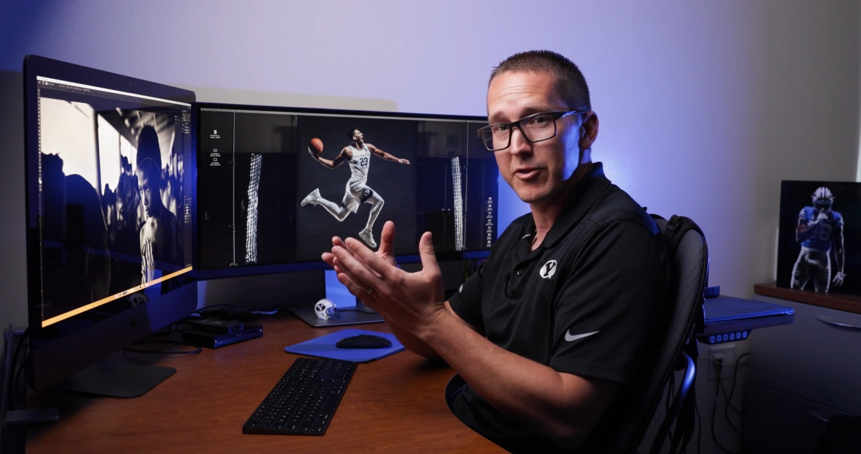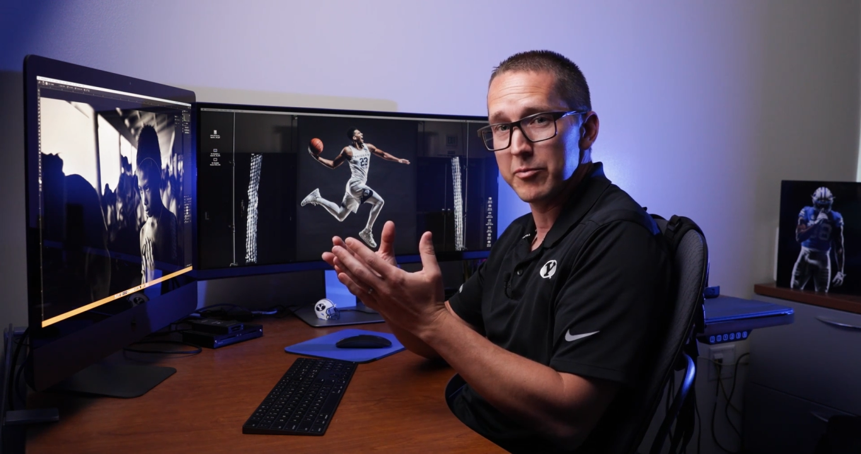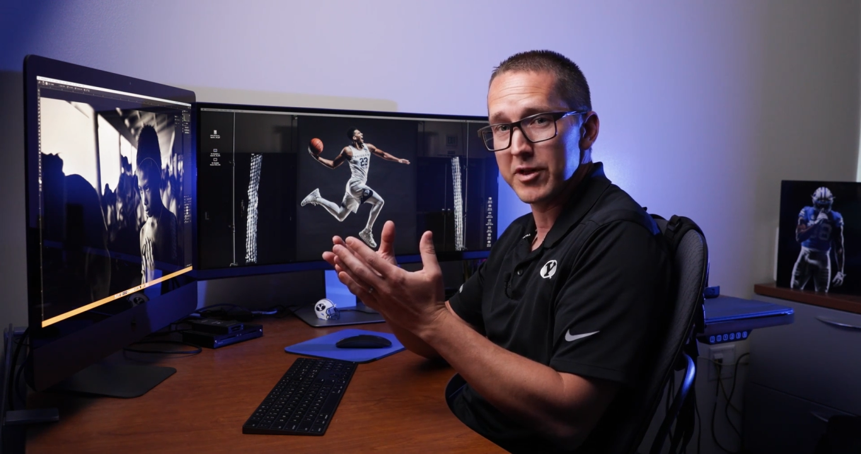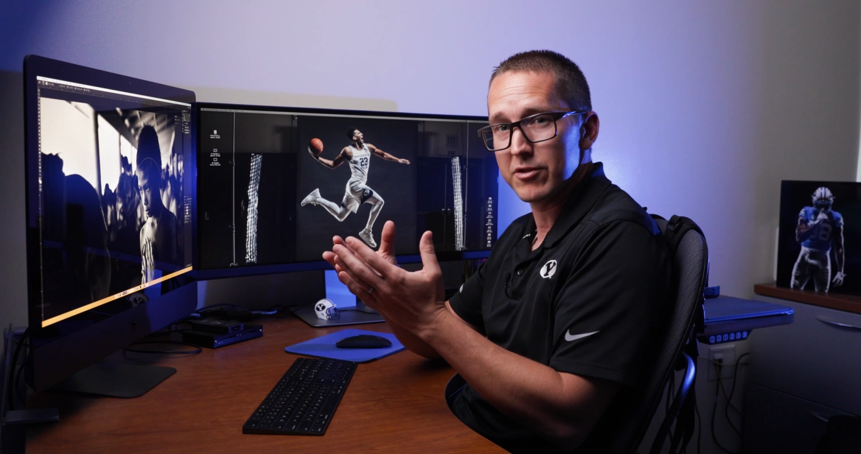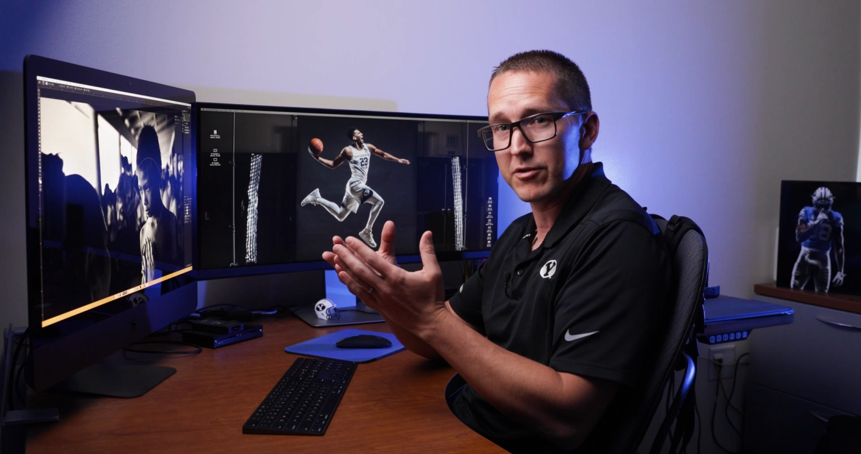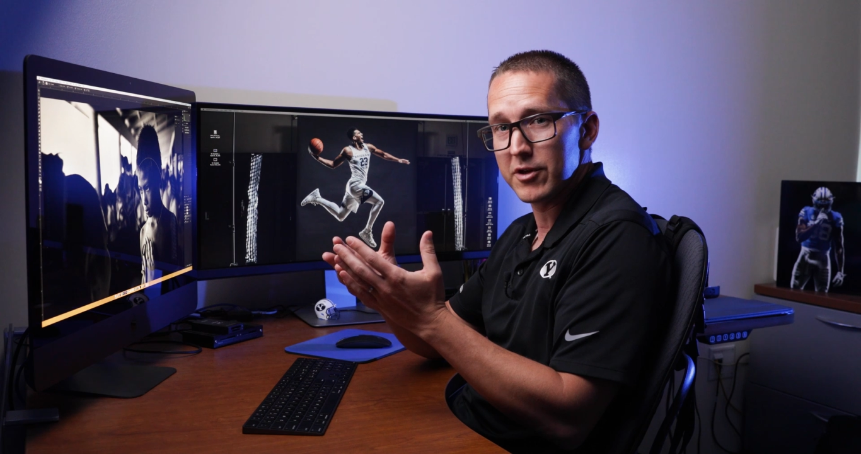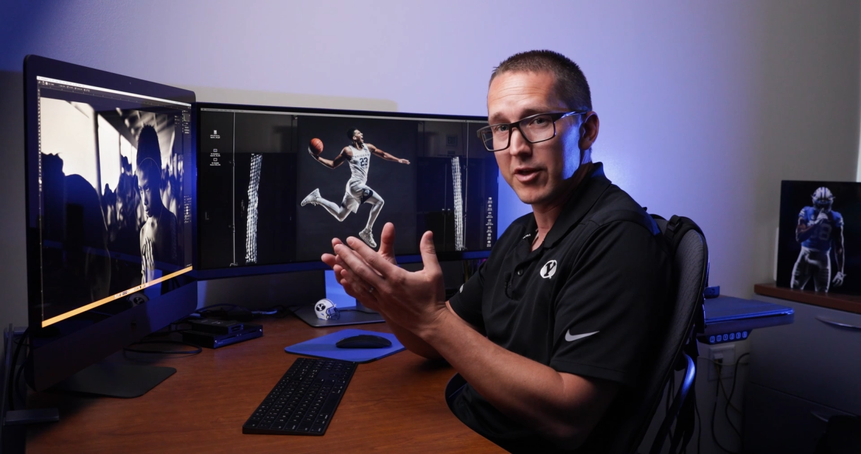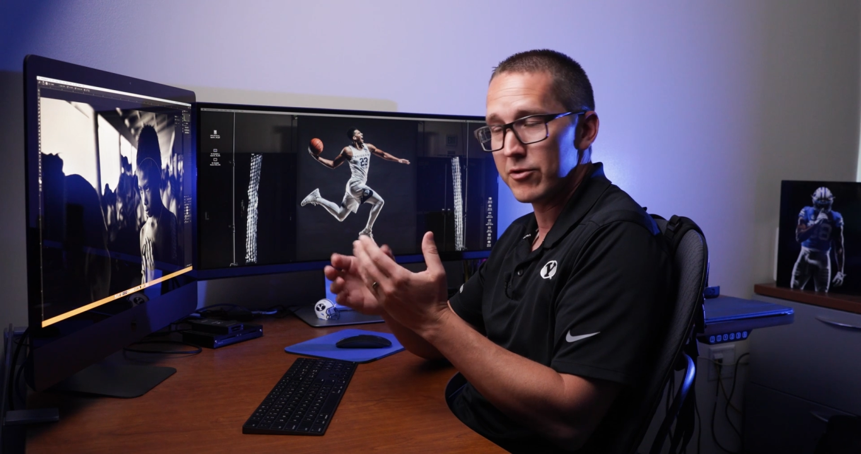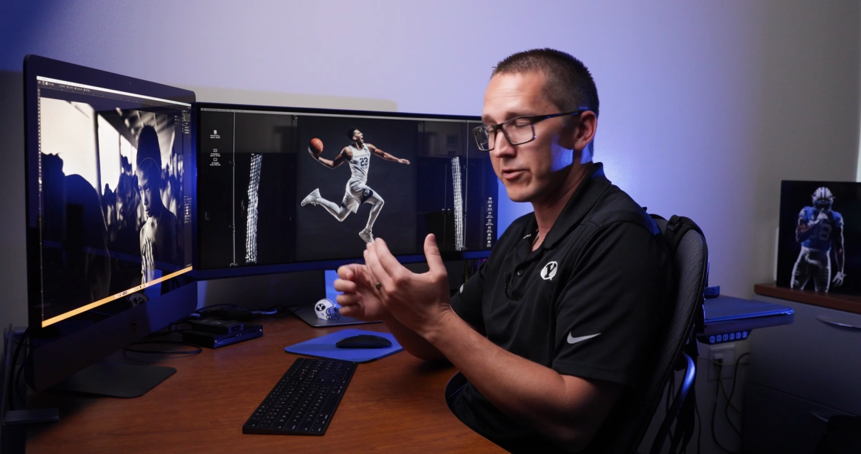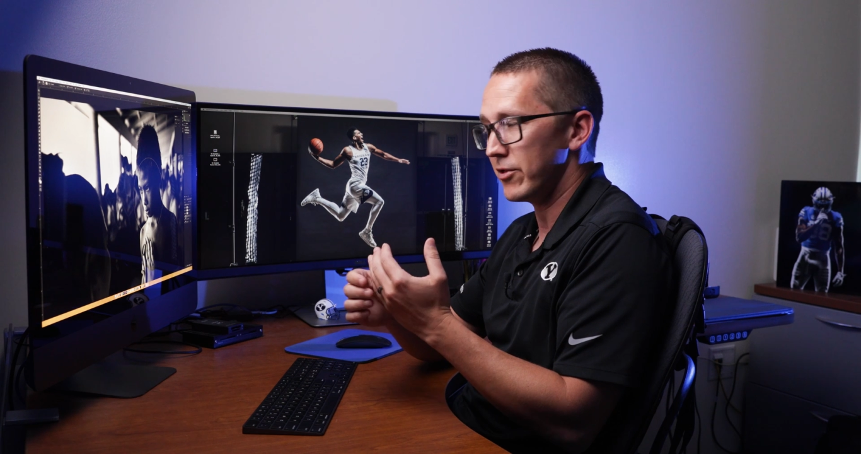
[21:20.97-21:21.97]
in the
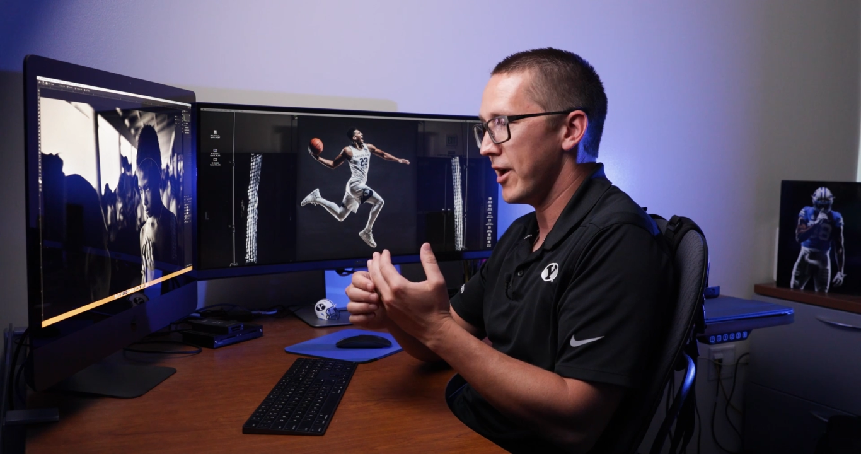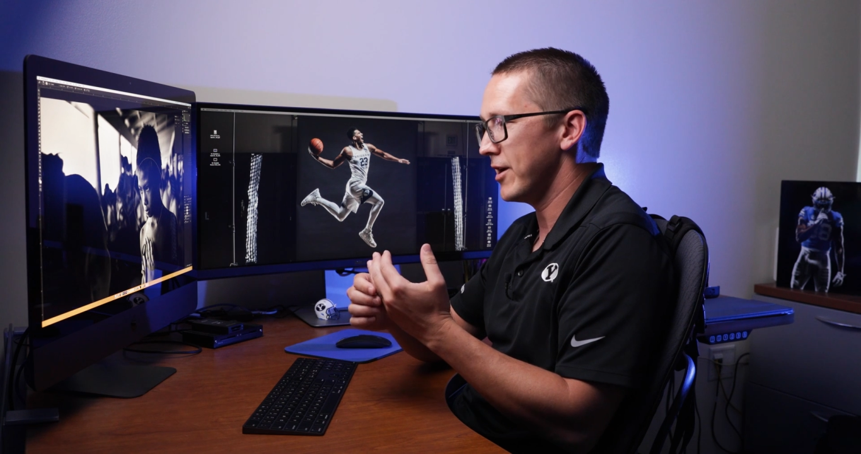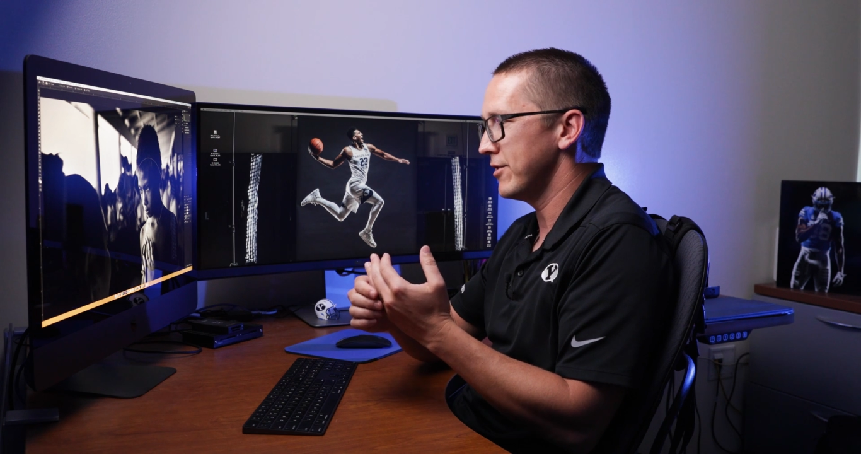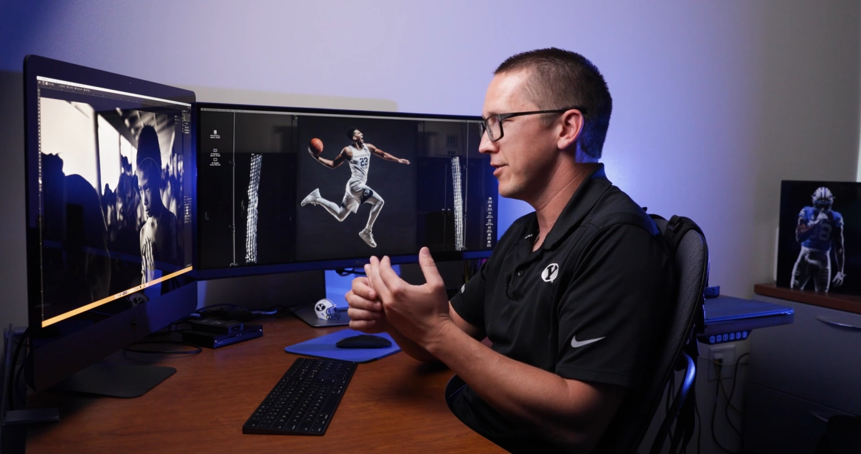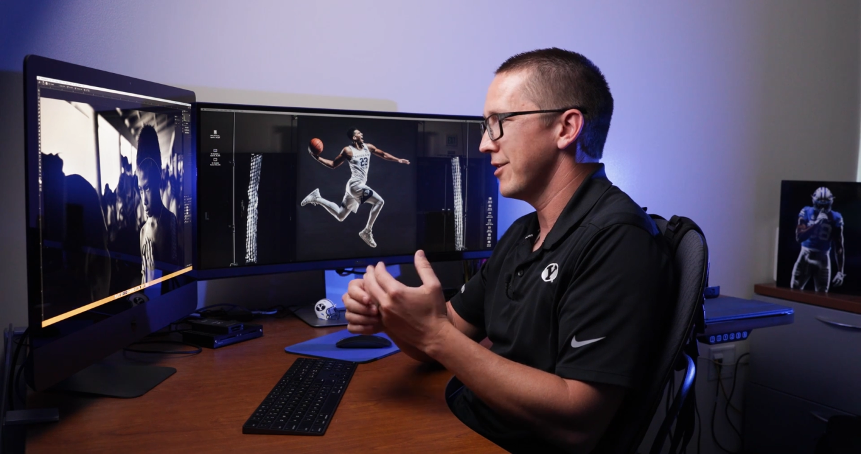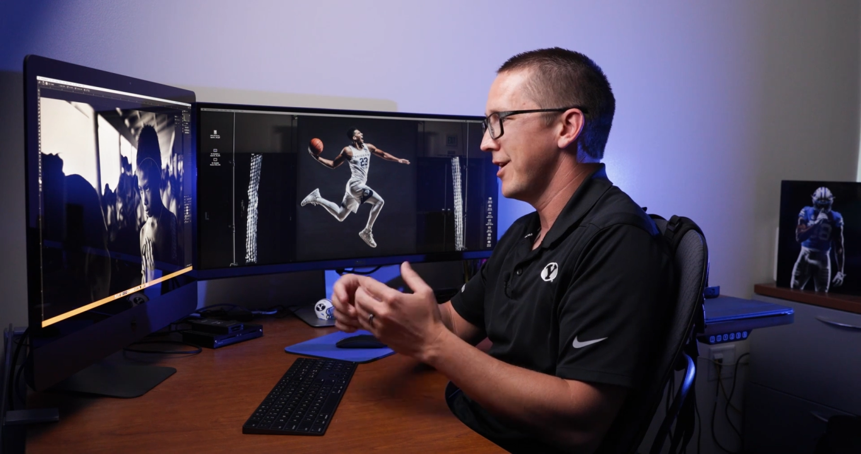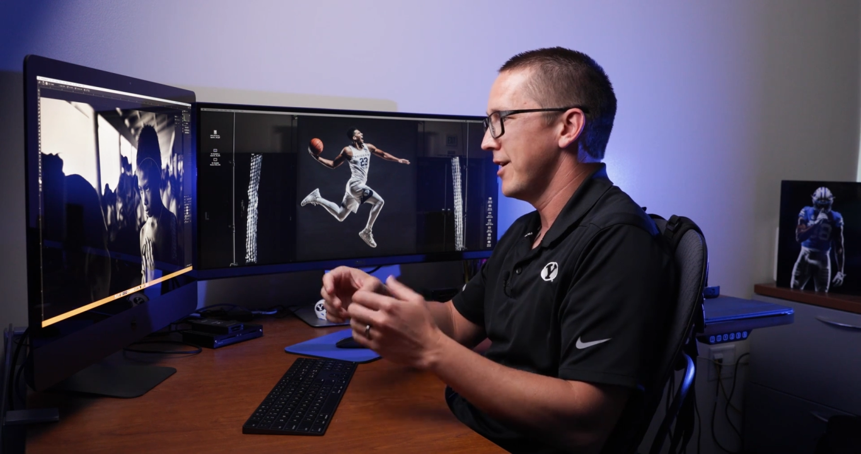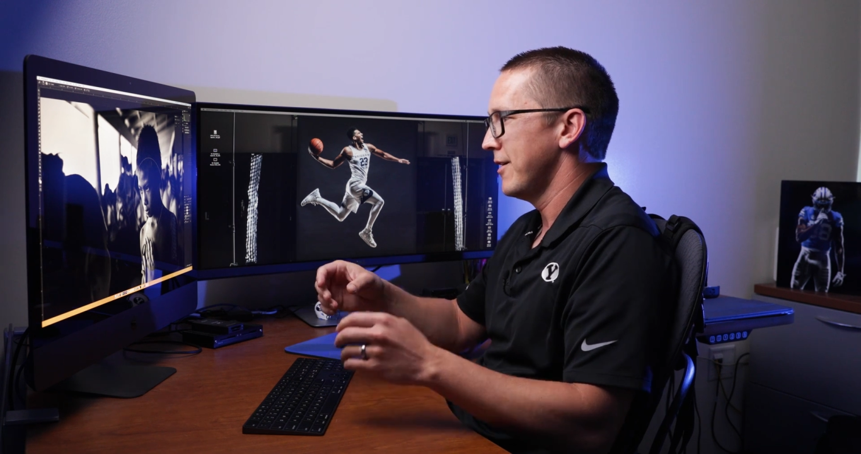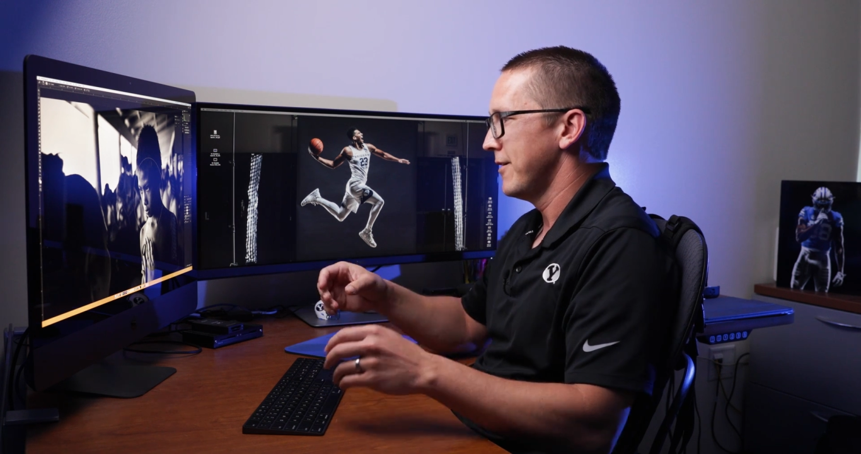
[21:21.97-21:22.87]
pixels on those lines.